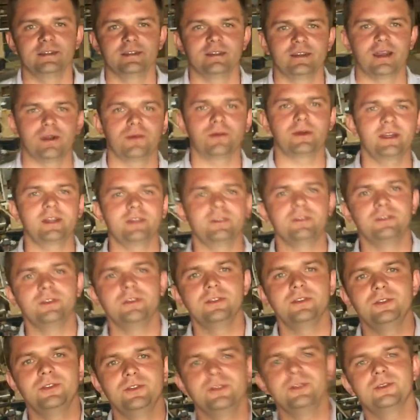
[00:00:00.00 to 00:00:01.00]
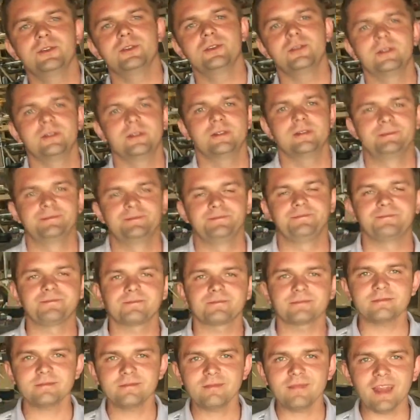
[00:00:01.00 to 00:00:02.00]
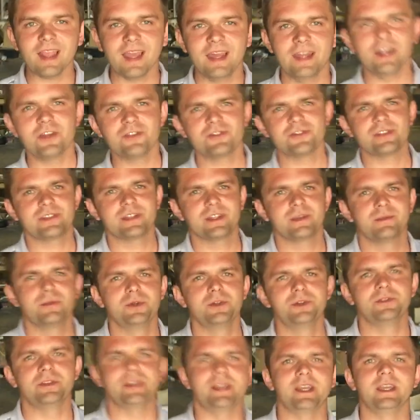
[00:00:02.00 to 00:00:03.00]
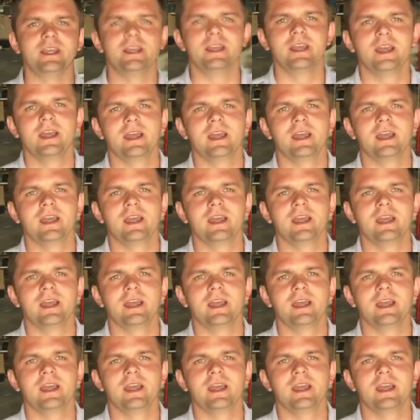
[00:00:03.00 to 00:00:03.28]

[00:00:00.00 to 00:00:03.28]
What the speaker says: I wanted to do an interesting movie,